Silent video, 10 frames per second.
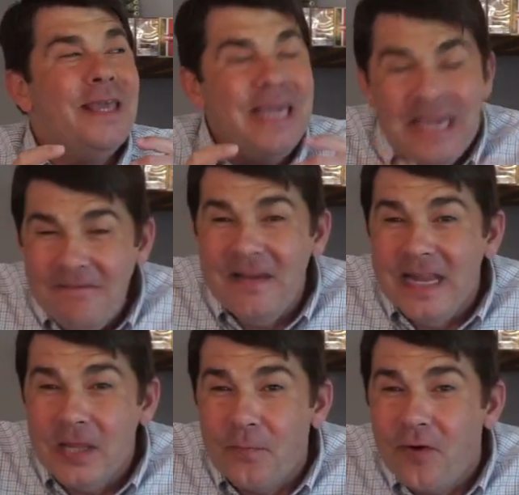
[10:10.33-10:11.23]
even
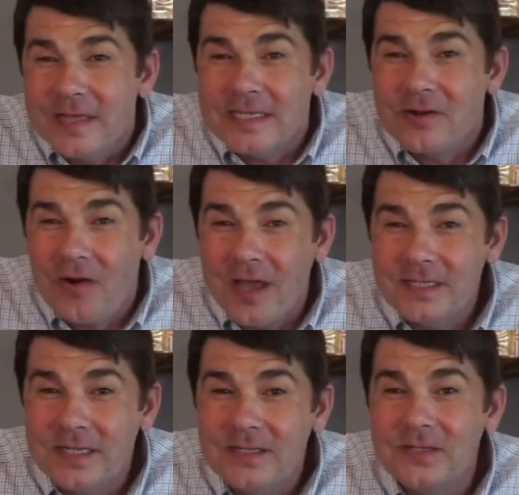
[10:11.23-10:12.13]
in the present
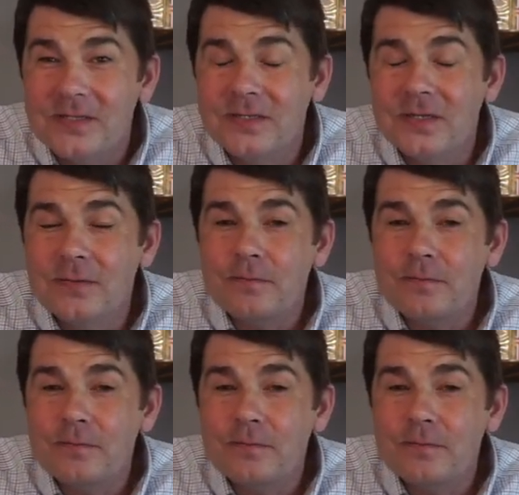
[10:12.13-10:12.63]
crisis,